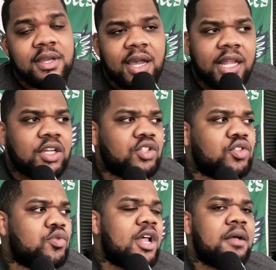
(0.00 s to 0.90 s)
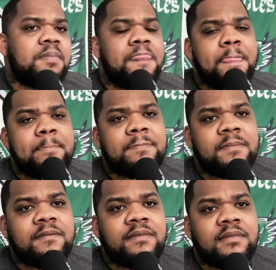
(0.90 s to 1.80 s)
I look dude up.
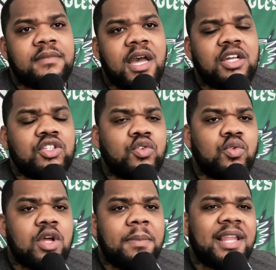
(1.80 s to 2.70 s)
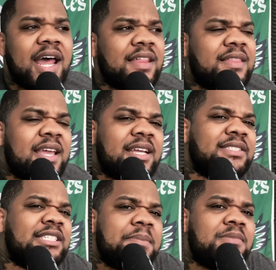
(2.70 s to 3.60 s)
A lot of things
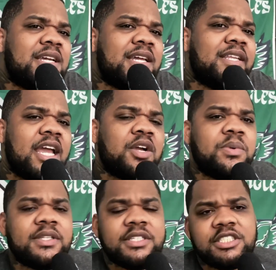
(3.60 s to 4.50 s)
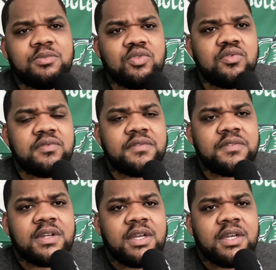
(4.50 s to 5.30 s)
seem to connect with this move.